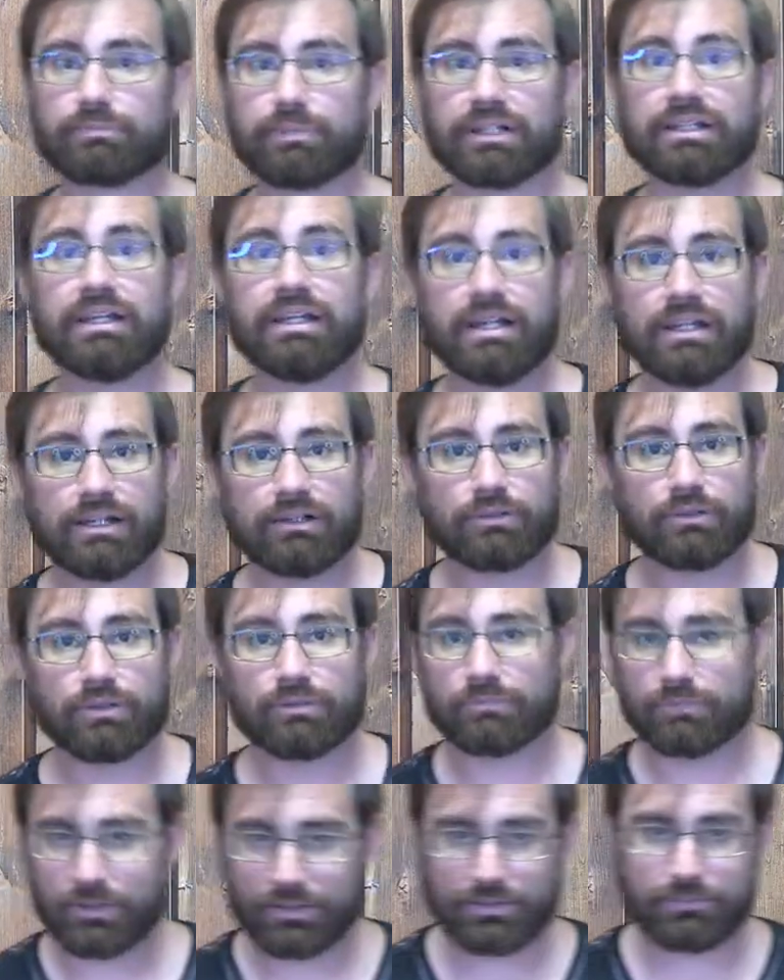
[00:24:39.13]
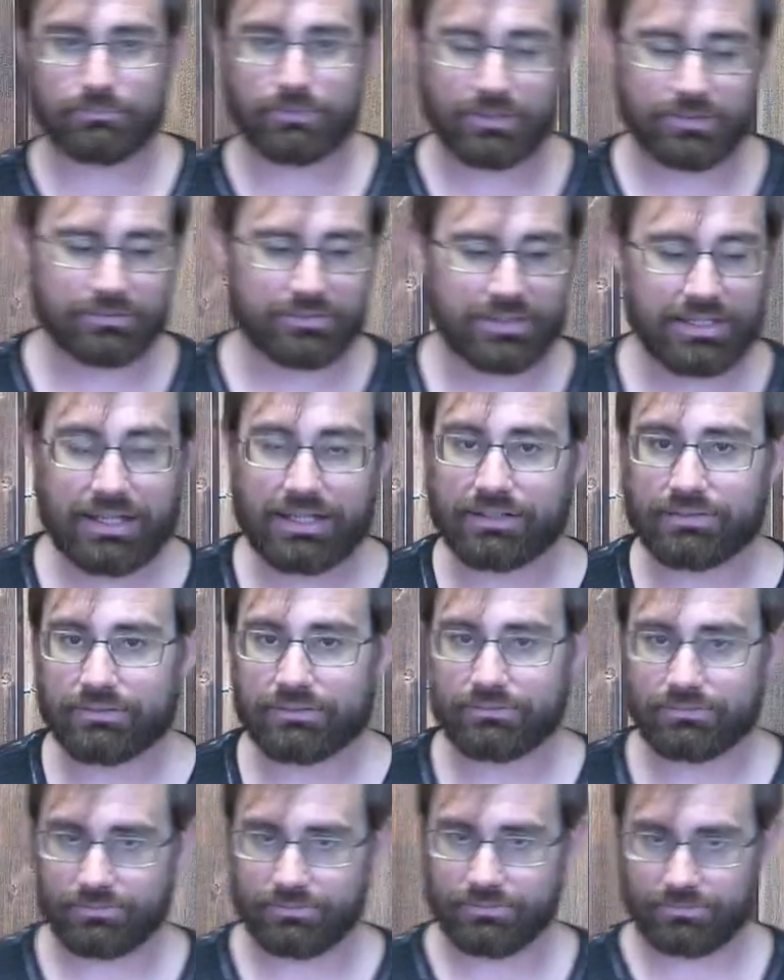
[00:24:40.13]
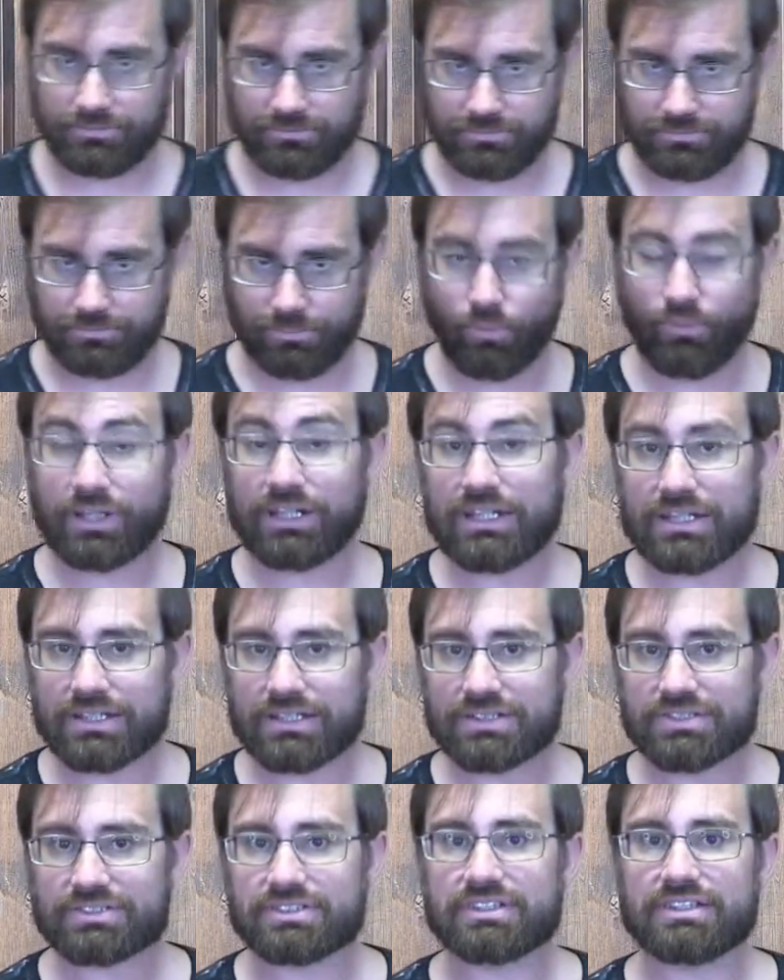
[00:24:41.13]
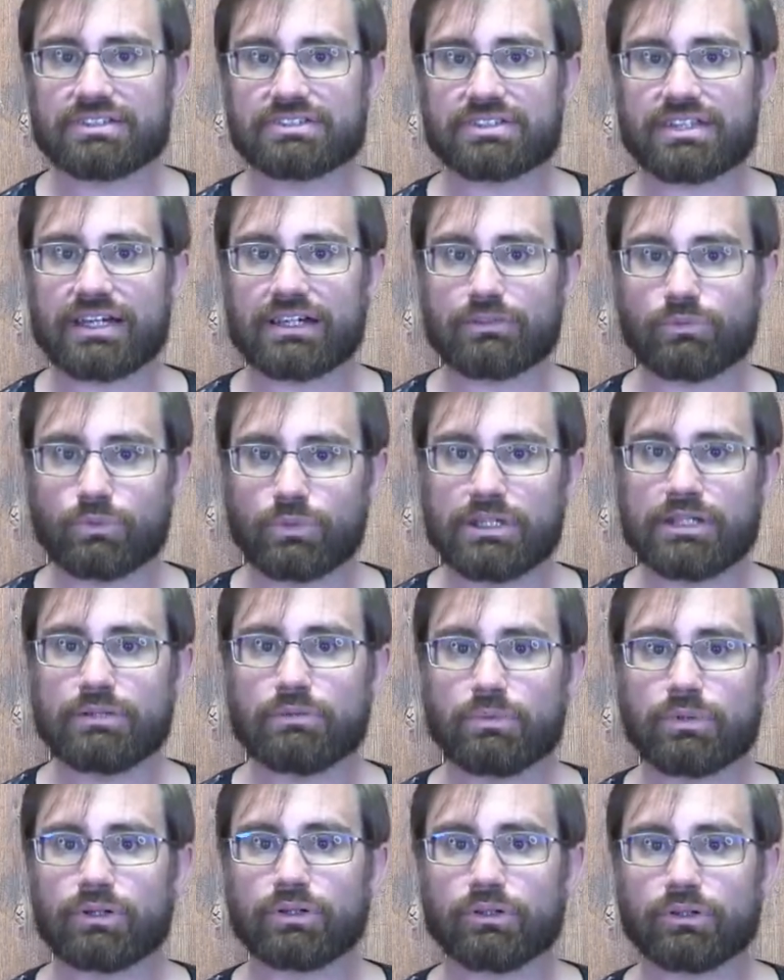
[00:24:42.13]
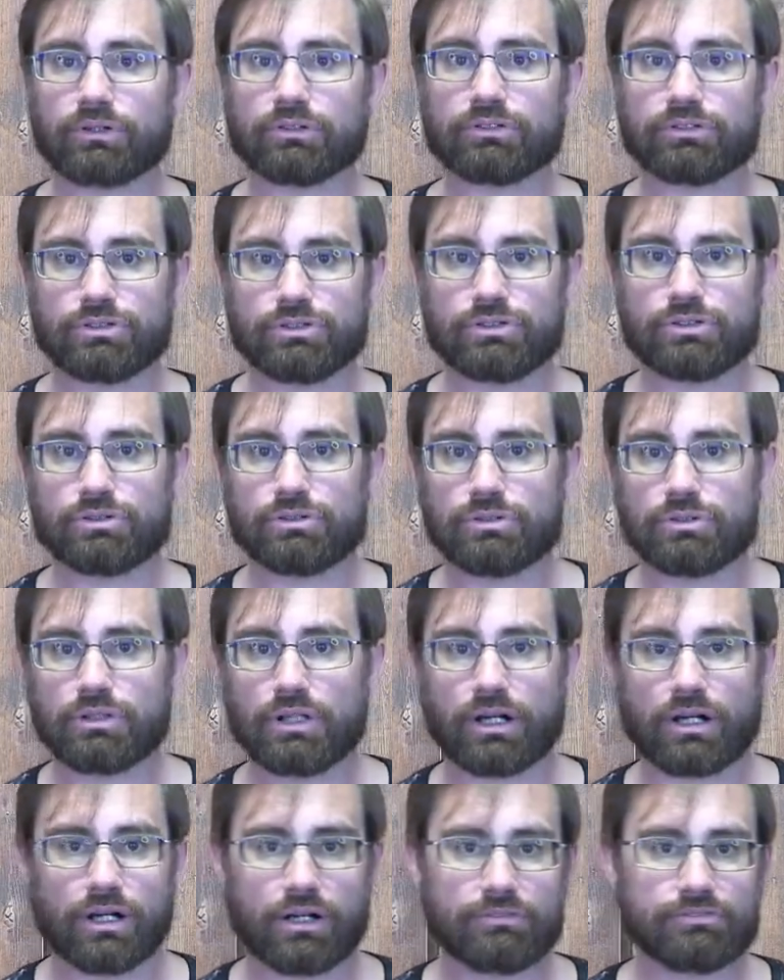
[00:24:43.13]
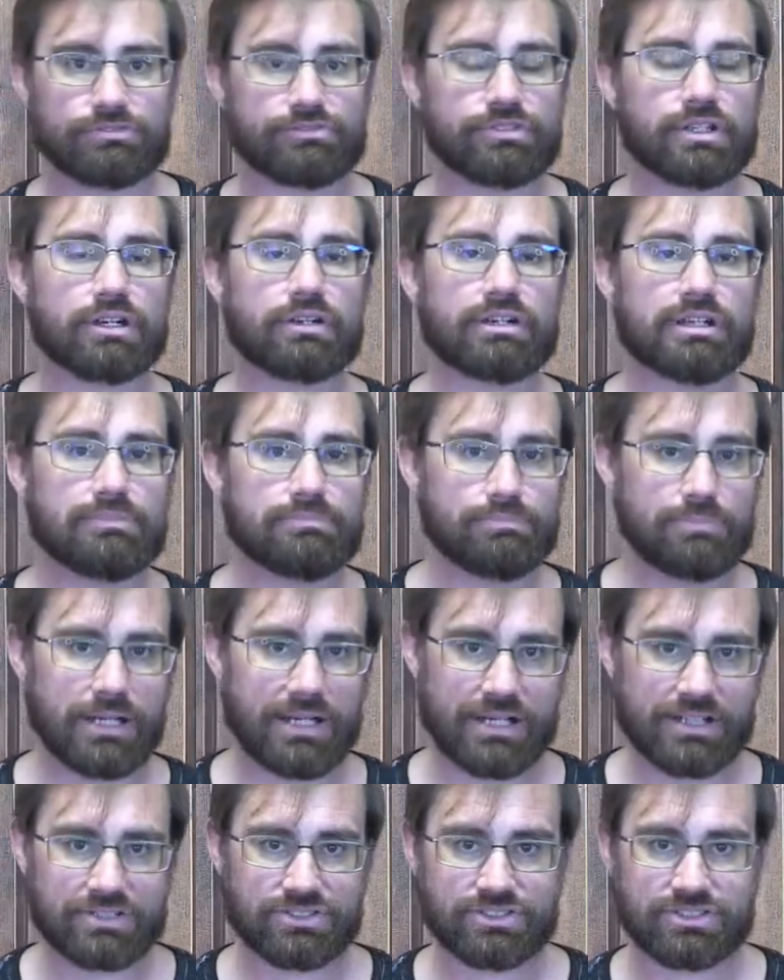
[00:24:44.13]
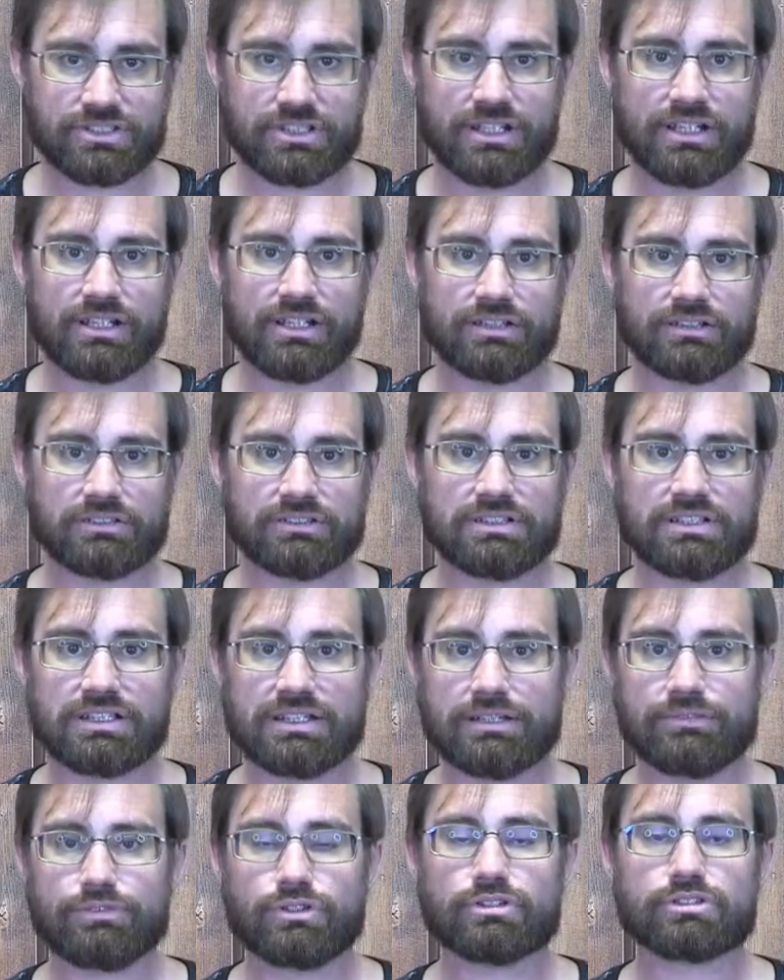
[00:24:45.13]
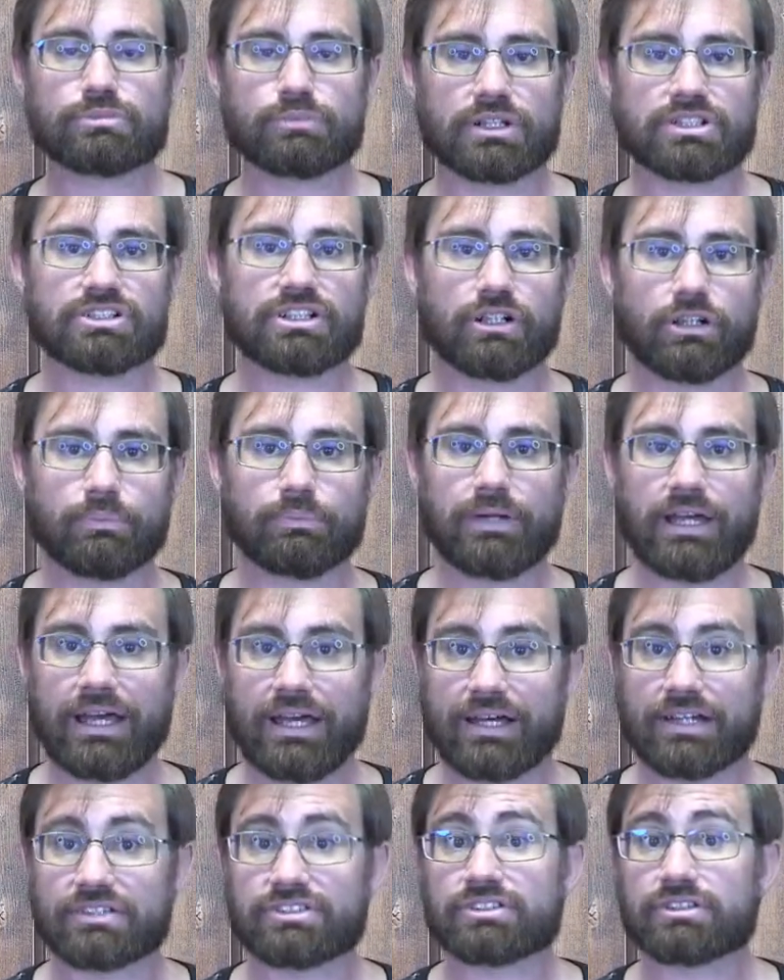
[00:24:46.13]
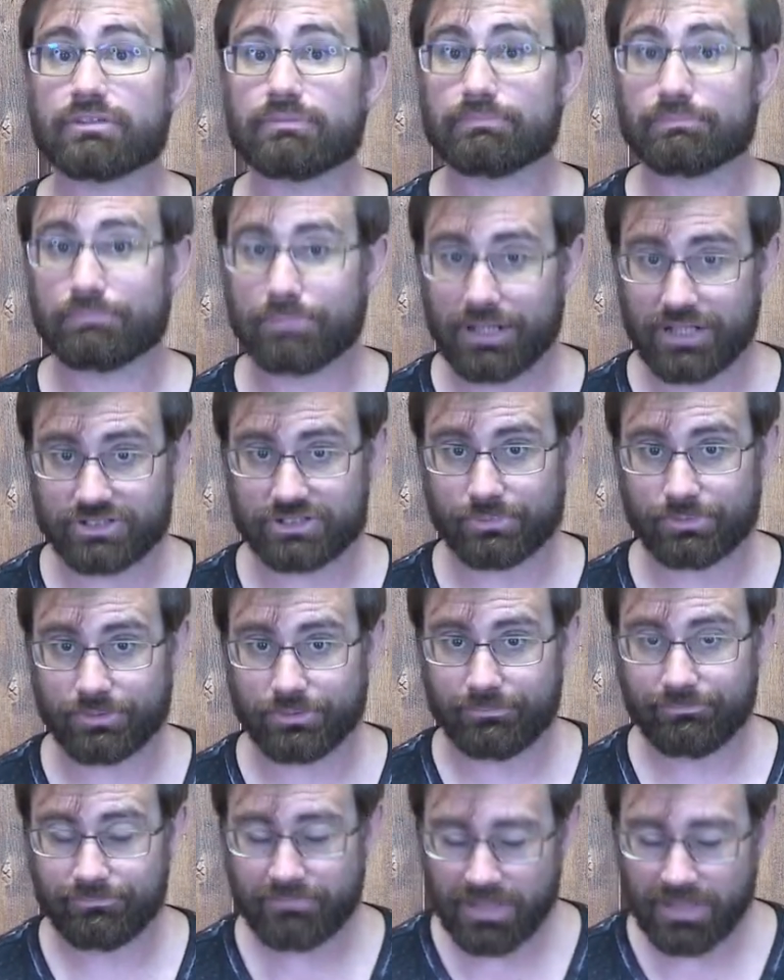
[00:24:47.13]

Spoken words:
But the point is that we will do our very best to give you as much help as possible.